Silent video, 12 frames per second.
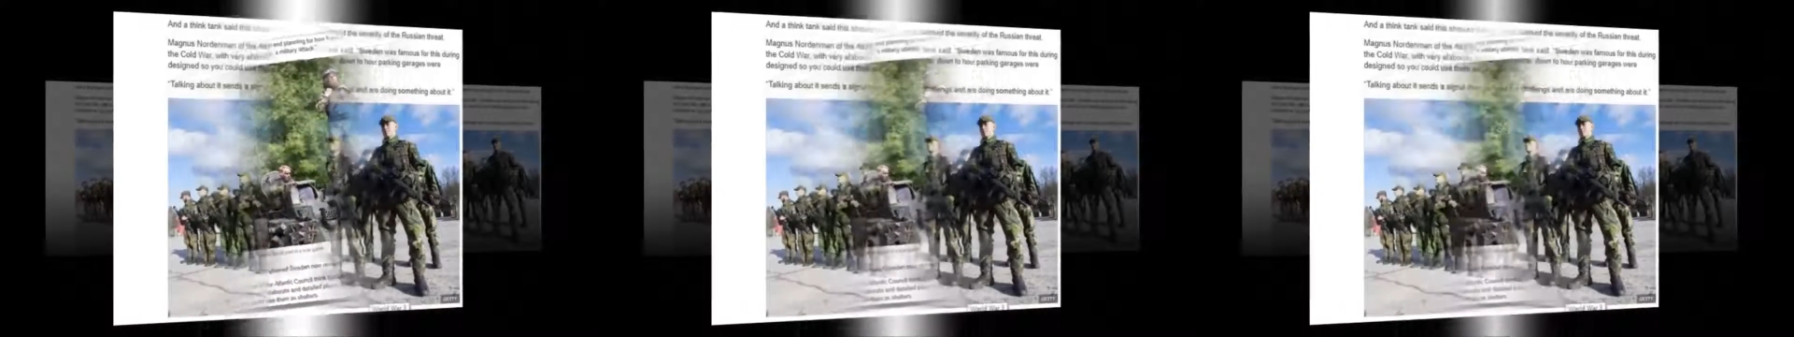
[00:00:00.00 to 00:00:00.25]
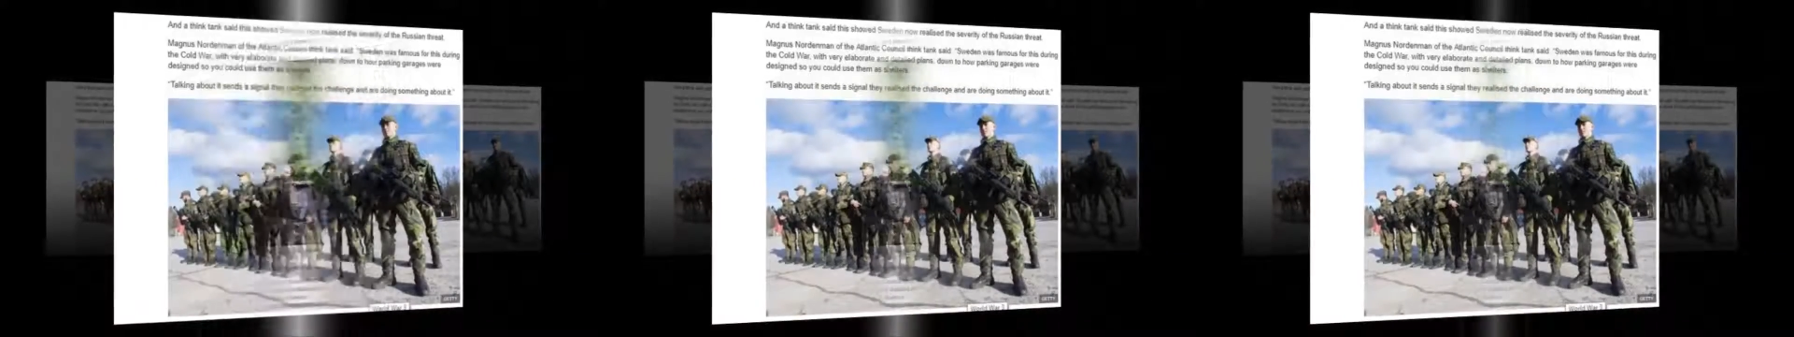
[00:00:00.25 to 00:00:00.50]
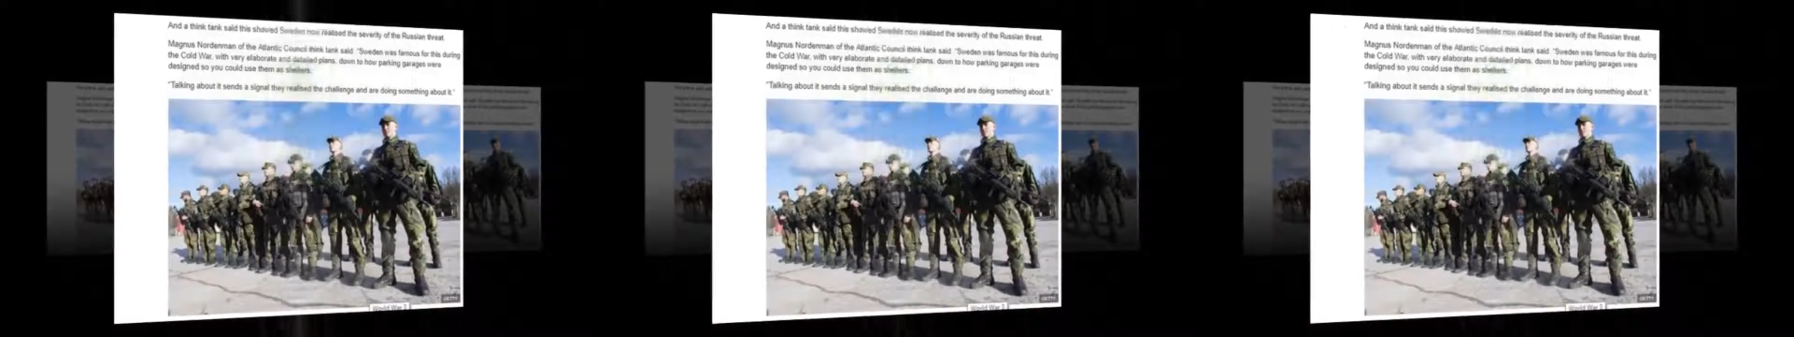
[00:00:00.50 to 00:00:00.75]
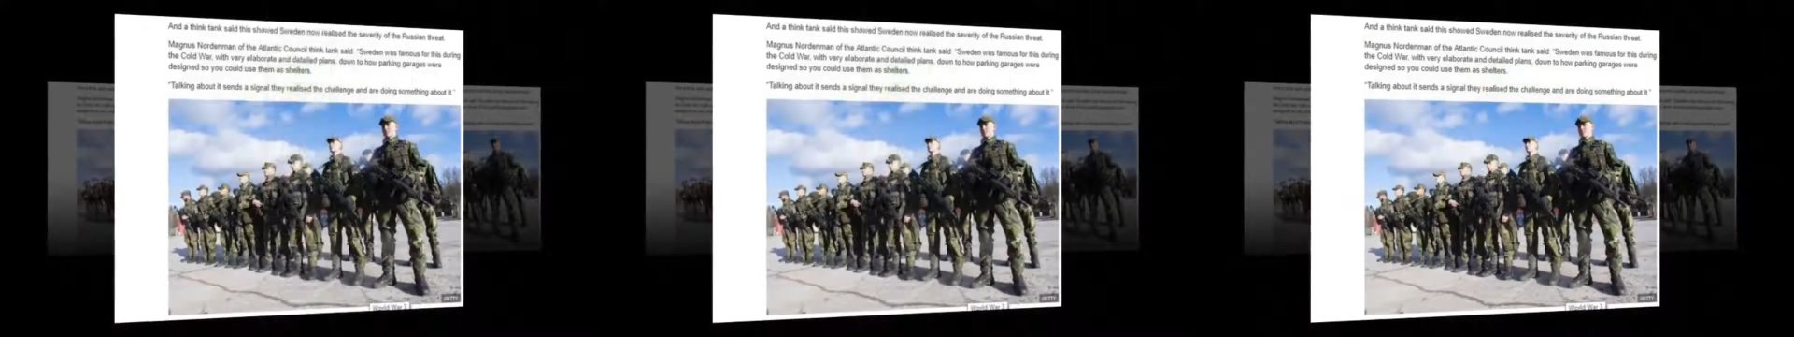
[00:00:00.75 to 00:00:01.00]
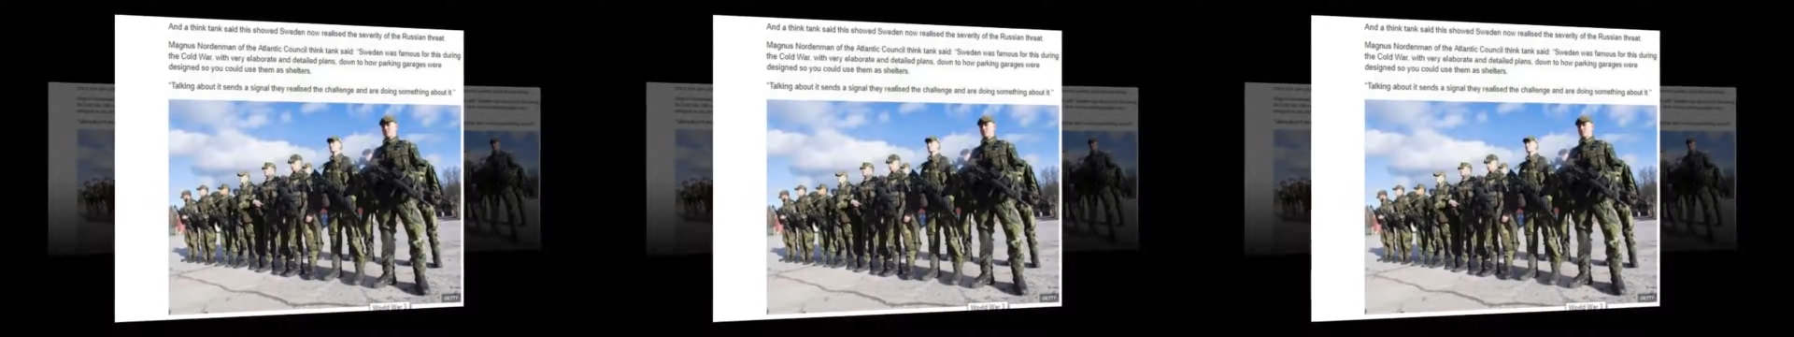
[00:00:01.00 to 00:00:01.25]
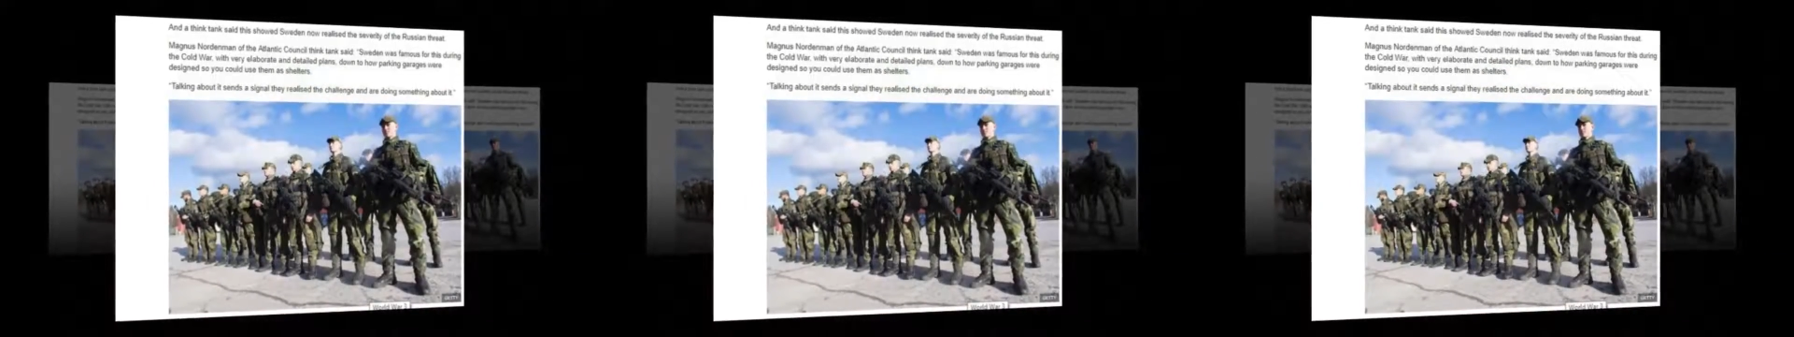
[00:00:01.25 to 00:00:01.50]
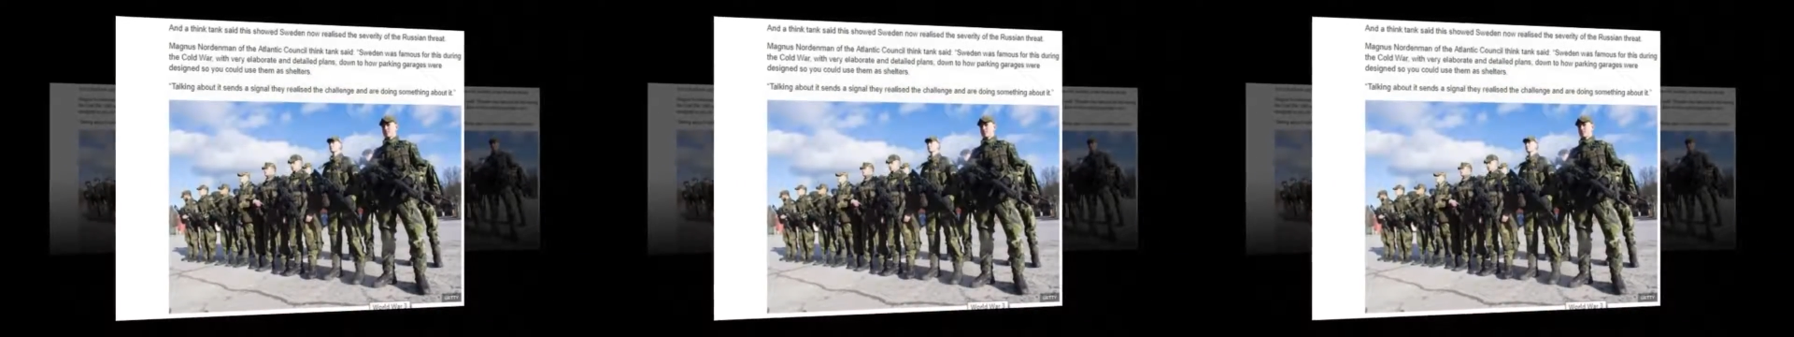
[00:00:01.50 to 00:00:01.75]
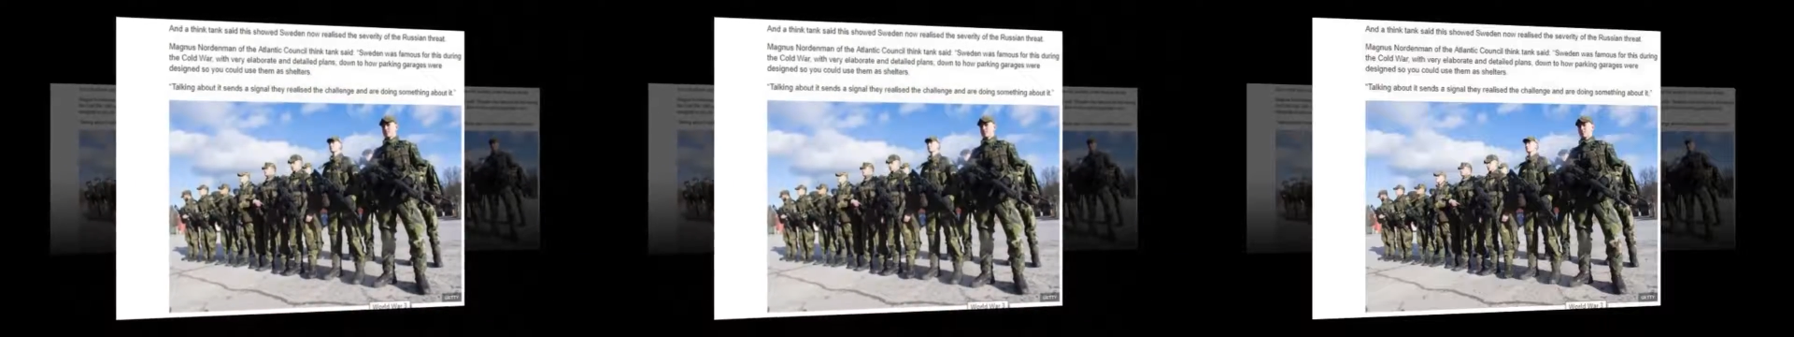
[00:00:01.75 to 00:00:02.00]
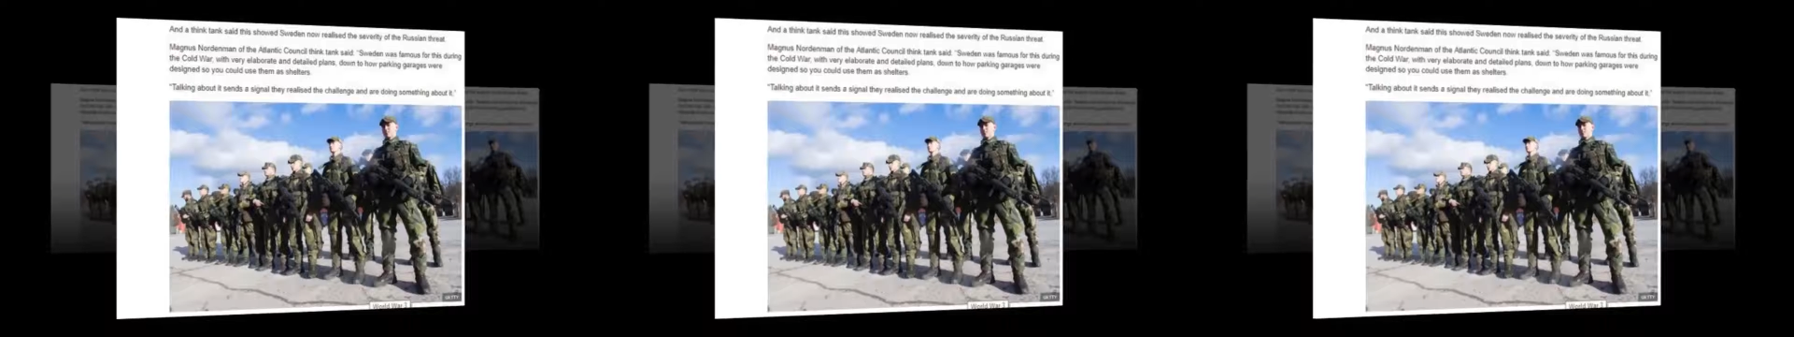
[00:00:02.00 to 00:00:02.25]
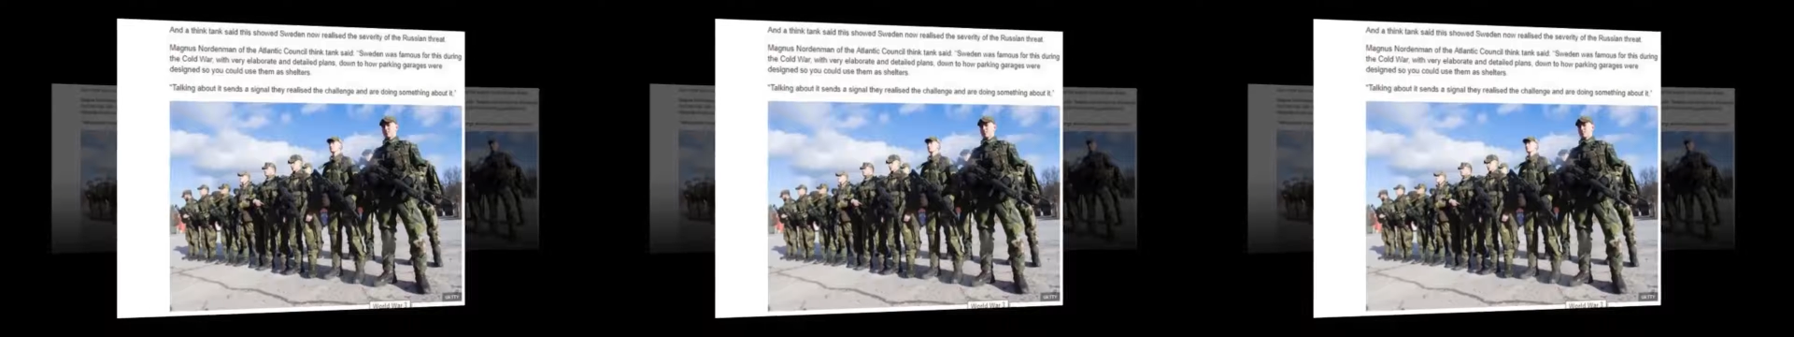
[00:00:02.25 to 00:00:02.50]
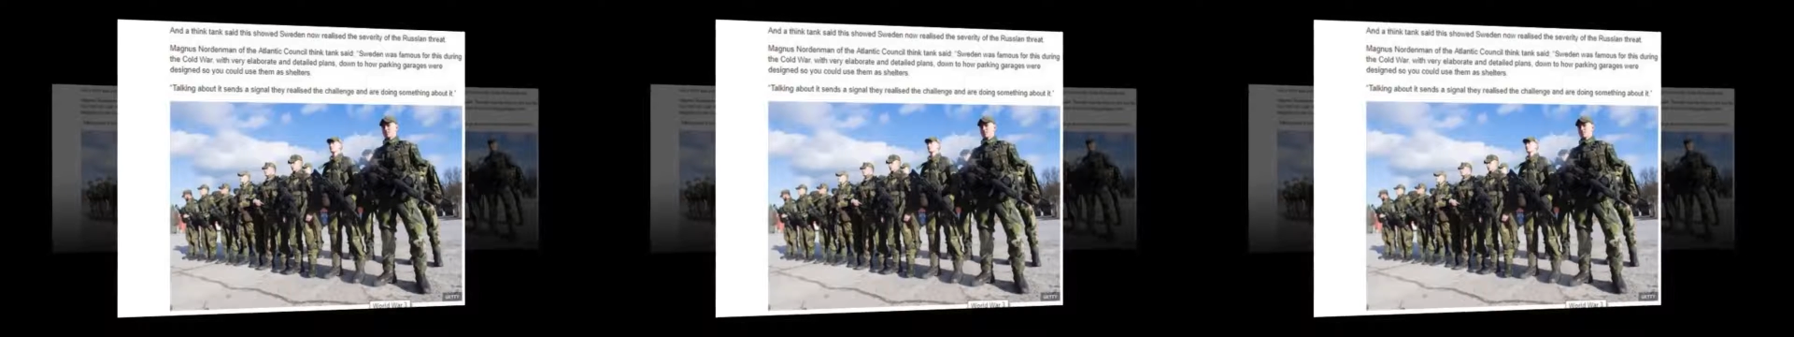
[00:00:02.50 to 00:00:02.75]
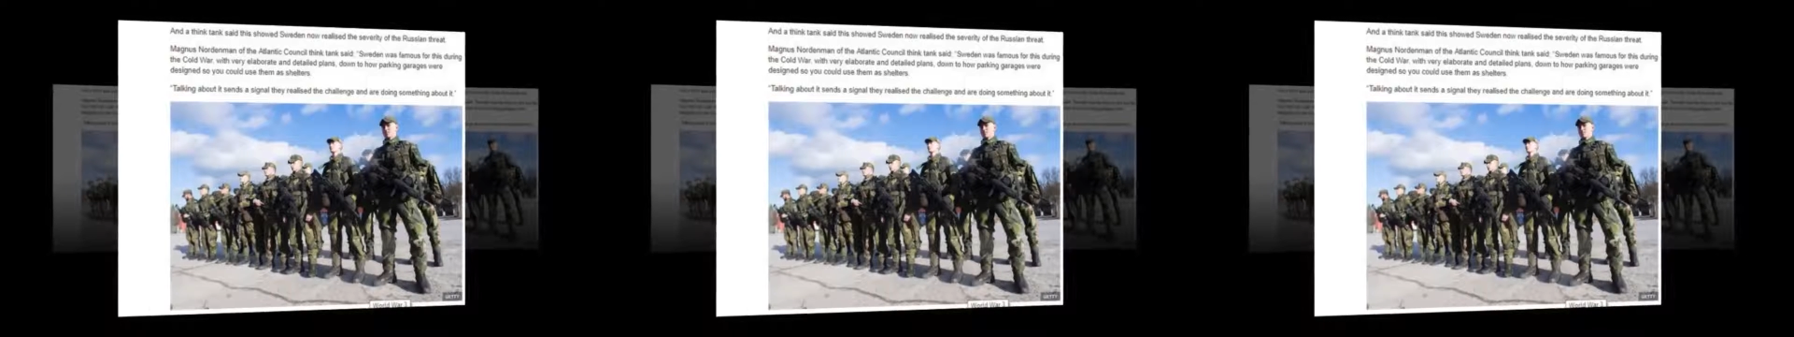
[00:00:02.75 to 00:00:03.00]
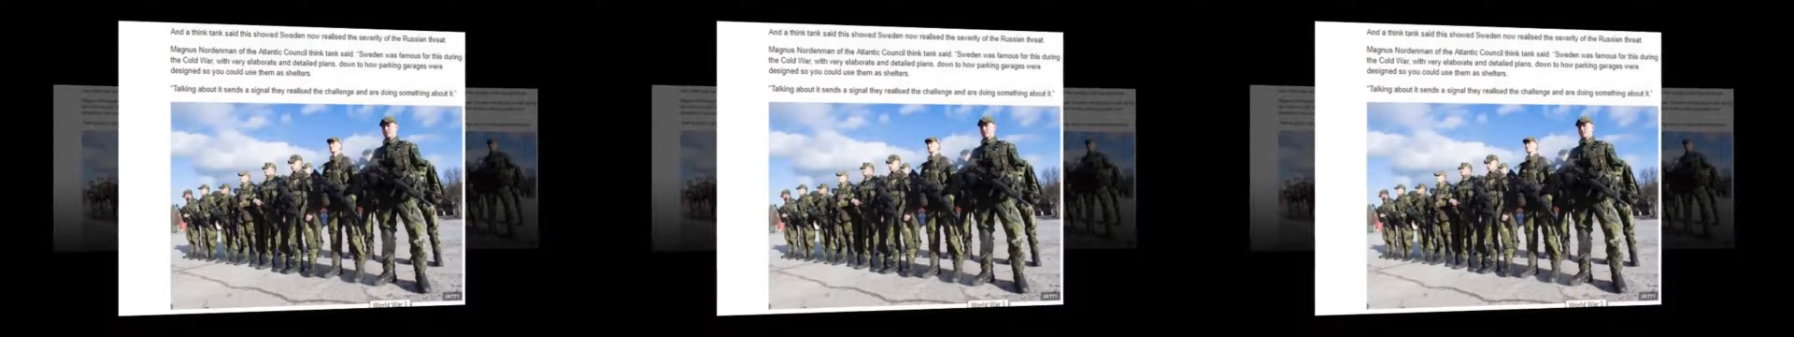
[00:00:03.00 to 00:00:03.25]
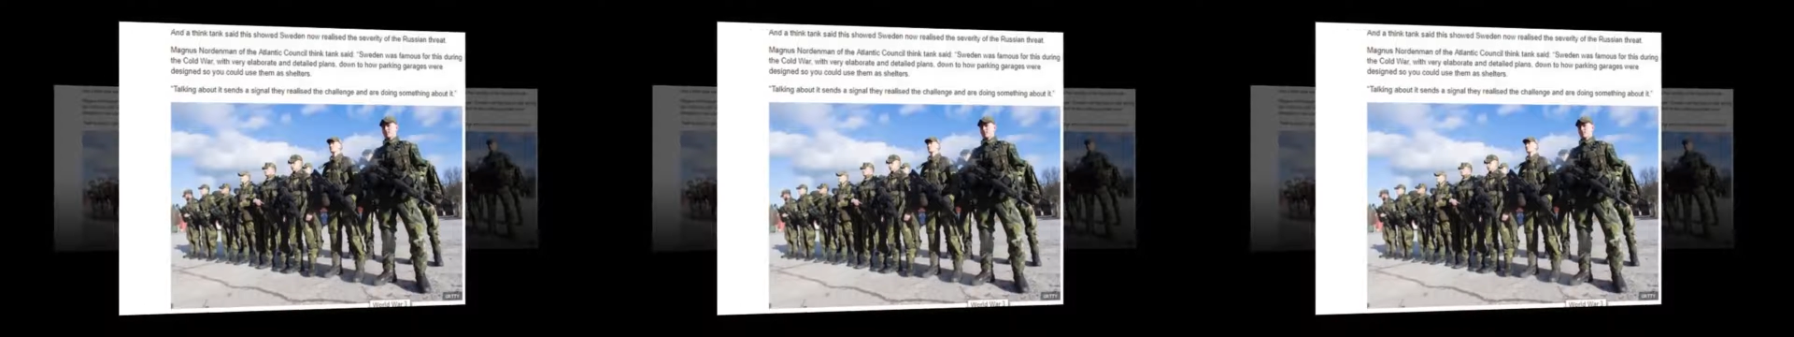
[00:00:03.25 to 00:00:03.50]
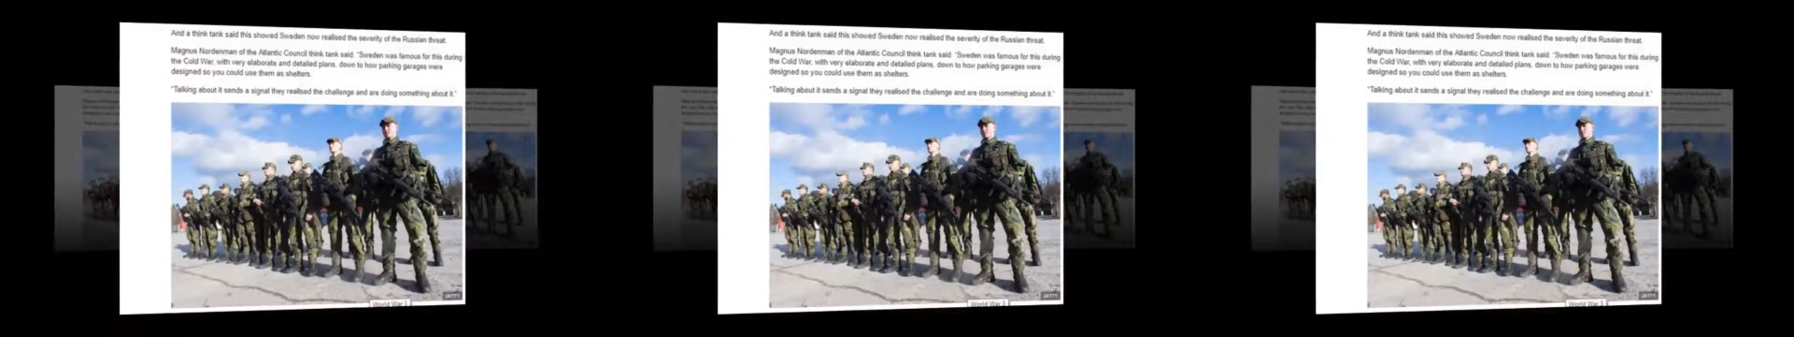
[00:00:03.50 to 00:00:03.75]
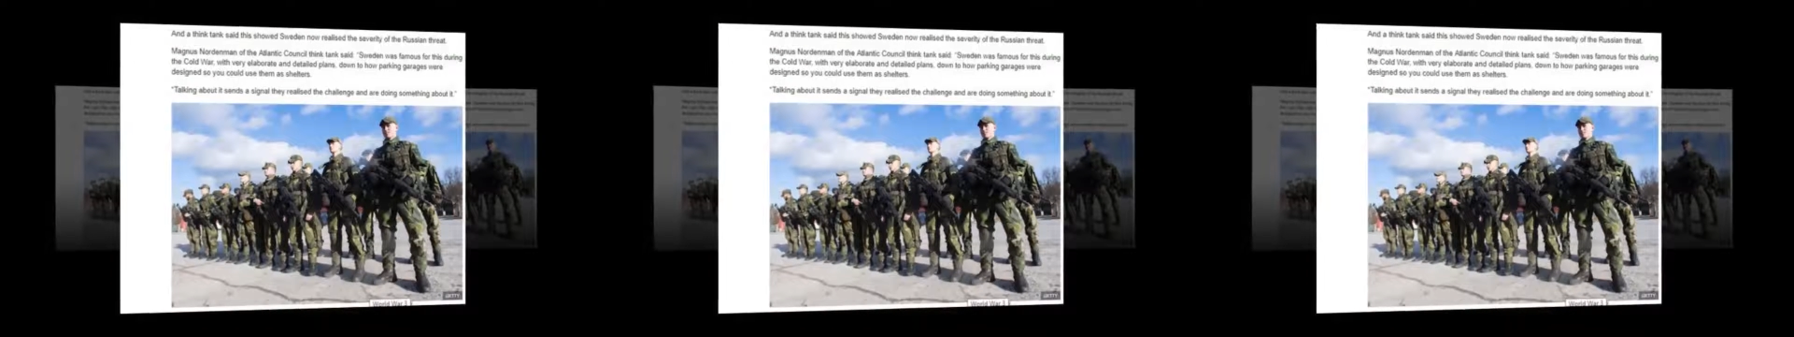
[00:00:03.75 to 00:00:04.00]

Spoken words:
No face is visible, so there are no lips to read.